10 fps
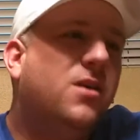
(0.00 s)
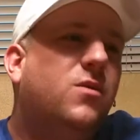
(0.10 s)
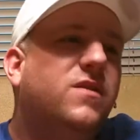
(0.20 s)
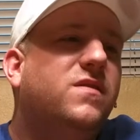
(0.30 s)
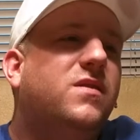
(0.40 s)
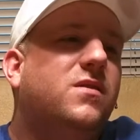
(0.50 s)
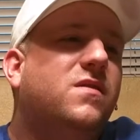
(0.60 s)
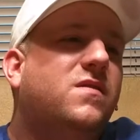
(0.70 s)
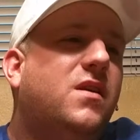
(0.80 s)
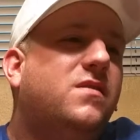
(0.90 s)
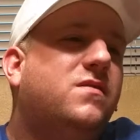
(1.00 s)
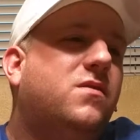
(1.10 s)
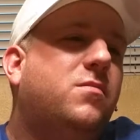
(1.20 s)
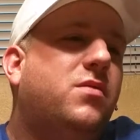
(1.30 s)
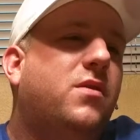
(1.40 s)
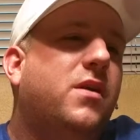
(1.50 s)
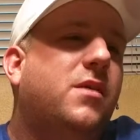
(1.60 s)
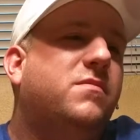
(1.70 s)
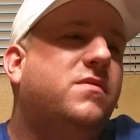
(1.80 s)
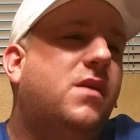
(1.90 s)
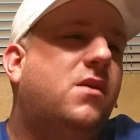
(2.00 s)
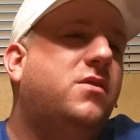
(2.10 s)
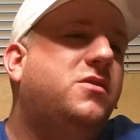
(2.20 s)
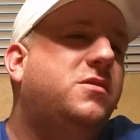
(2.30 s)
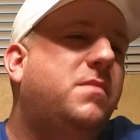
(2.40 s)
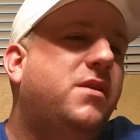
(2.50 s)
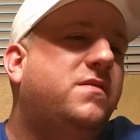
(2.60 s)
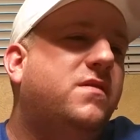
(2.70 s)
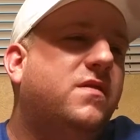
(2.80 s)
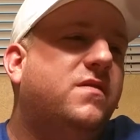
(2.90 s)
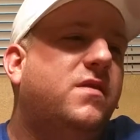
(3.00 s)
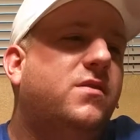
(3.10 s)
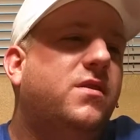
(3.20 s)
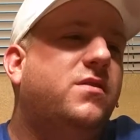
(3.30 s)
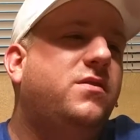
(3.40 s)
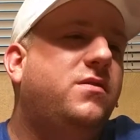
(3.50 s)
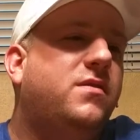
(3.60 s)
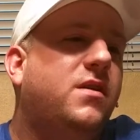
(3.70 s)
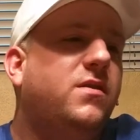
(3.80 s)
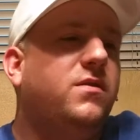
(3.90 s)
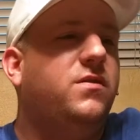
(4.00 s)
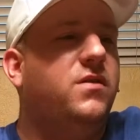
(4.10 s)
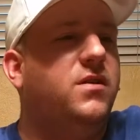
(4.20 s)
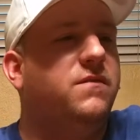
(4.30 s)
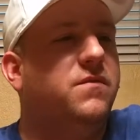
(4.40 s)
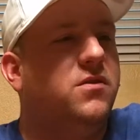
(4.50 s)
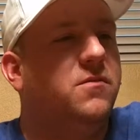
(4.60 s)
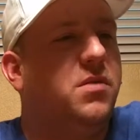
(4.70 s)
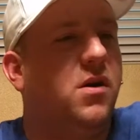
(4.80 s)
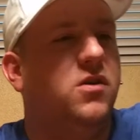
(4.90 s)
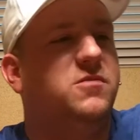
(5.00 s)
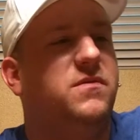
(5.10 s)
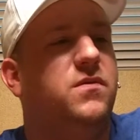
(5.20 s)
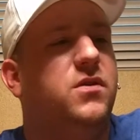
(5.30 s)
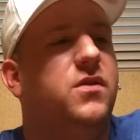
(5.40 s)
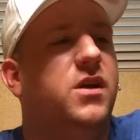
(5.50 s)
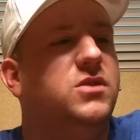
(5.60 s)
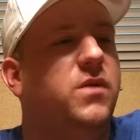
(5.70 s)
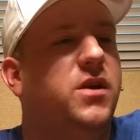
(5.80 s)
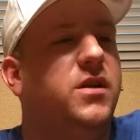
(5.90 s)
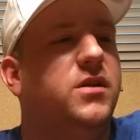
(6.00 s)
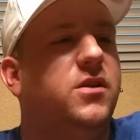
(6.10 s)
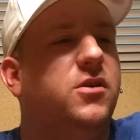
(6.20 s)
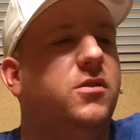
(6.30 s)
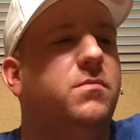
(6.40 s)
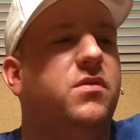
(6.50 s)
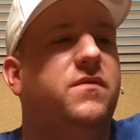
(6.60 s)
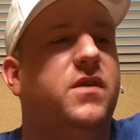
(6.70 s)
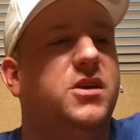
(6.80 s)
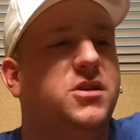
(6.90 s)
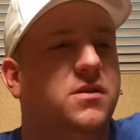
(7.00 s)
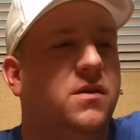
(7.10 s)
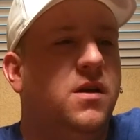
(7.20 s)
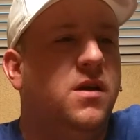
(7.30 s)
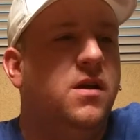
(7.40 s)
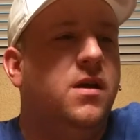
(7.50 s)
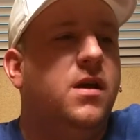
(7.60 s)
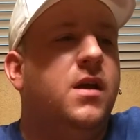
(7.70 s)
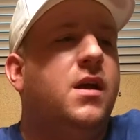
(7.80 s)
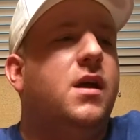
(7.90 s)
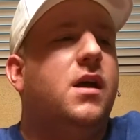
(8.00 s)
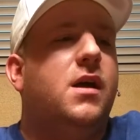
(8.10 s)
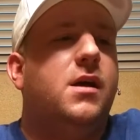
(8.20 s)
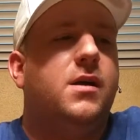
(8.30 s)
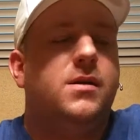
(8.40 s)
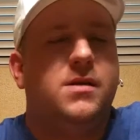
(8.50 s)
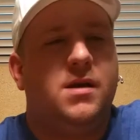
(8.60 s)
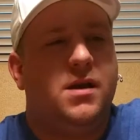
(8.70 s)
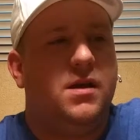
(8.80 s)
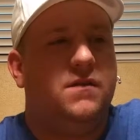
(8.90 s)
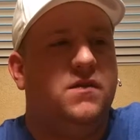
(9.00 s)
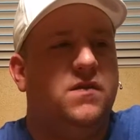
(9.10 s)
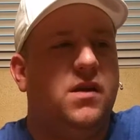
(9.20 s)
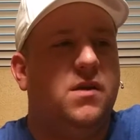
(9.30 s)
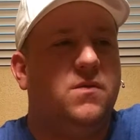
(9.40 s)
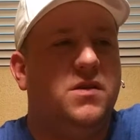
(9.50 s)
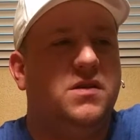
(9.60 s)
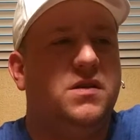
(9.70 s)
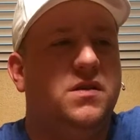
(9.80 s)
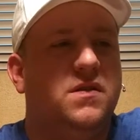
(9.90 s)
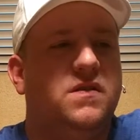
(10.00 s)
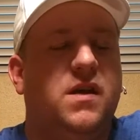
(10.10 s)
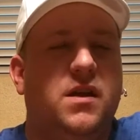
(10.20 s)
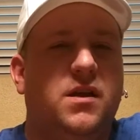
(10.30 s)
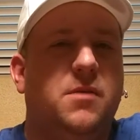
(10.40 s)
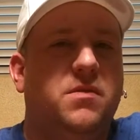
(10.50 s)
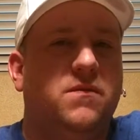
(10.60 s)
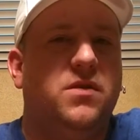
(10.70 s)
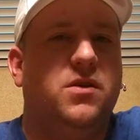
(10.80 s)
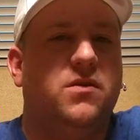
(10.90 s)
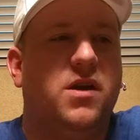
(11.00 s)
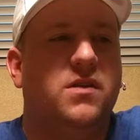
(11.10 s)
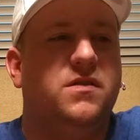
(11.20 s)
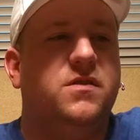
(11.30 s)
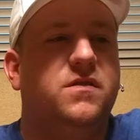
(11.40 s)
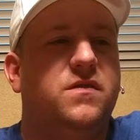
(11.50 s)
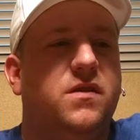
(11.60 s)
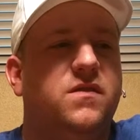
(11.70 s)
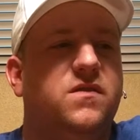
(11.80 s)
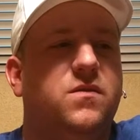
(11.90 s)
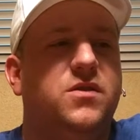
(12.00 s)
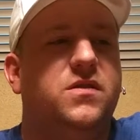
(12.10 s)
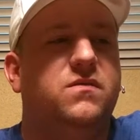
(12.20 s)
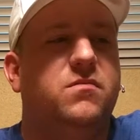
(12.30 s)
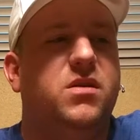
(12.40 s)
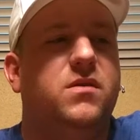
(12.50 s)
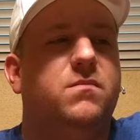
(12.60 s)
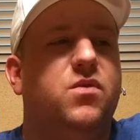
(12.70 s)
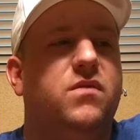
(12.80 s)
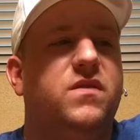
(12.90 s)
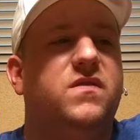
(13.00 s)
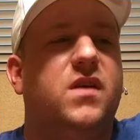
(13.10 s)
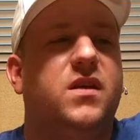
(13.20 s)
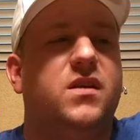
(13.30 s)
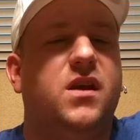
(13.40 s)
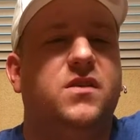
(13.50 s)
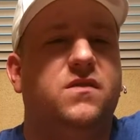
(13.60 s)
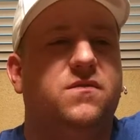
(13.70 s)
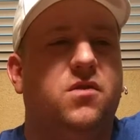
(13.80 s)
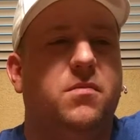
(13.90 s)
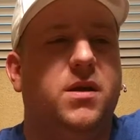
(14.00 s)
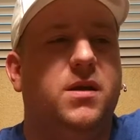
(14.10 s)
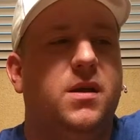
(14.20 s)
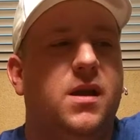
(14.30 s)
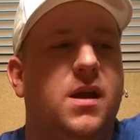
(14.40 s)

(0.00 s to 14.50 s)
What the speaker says: What skill sets or programs, knowledge bases, etc. do you think you need to further polish before graduating and enter your profession? I'd have to say I wish setting up configurations on switches would be more of a second nature for me.